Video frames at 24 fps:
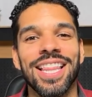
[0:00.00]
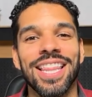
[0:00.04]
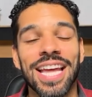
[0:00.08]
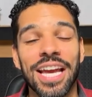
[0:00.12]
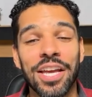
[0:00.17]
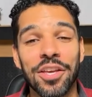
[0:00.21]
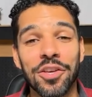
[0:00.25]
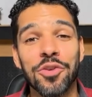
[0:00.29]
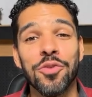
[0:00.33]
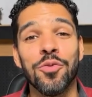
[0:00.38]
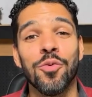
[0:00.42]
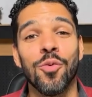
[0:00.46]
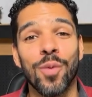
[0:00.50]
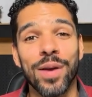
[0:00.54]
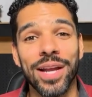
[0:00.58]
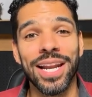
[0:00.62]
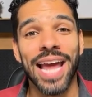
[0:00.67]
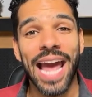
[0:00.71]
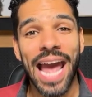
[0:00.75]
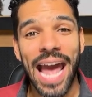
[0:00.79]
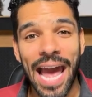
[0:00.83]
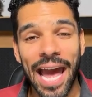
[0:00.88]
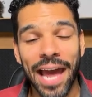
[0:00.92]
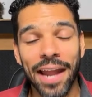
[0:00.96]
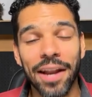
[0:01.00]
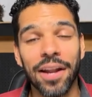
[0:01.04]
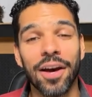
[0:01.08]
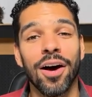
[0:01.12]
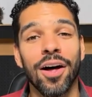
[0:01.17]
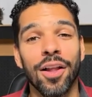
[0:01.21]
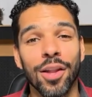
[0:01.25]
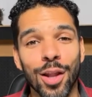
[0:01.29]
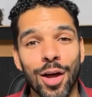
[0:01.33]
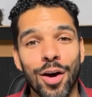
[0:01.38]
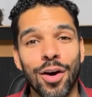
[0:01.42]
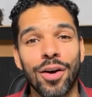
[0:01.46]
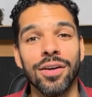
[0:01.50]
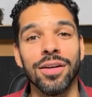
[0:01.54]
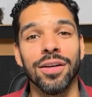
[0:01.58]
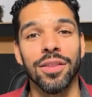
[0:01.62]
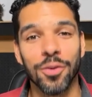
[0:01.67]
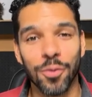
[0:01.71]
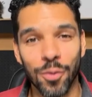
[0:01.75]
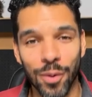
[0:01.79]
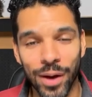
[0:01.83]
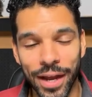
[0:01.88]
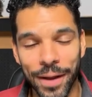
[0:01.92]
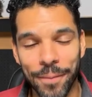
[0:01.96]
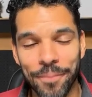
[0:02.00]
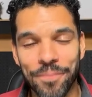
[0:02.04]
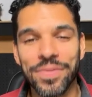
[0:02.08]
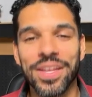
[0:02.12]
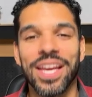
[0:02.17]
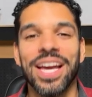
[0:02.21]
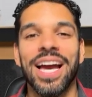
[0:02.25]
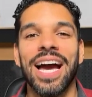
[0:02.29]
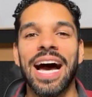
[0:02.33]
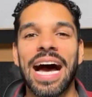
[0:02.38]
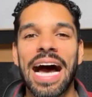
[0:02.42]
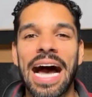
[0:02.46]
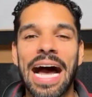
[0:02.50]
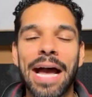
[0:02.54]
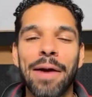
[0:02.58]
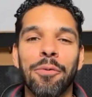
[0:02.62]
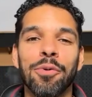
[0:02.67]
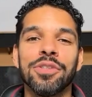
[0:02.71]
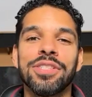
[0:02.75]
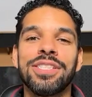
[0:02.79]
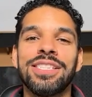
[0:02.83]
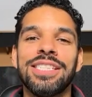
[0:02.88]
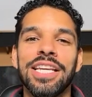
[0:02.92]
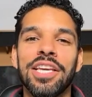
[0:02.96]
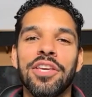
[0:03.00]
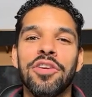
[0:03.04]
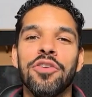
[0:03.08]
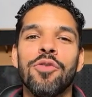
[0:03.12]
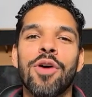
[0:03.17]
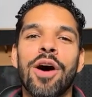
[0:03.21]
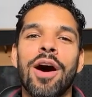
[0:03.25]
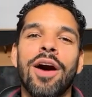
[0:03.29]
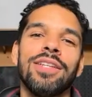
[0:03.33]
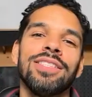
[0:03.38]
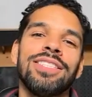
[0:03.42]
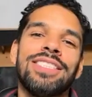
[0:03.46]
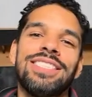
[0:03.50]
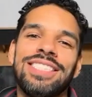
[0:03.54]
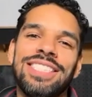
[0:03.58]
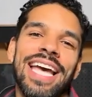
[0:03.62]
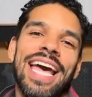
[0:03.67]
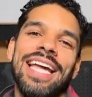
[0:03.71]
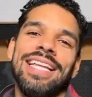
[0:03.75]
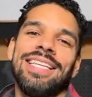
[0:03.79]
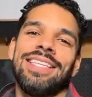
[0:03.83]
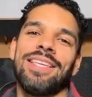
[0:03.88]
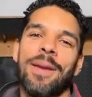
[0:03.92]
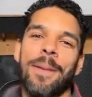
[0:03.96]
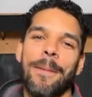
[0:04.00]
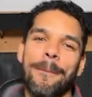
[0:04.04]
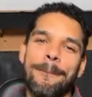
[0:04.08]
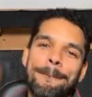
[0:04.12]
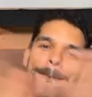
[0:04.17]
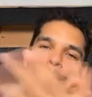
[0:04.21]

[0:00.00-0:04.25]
that you win at along the way. I will see you on set.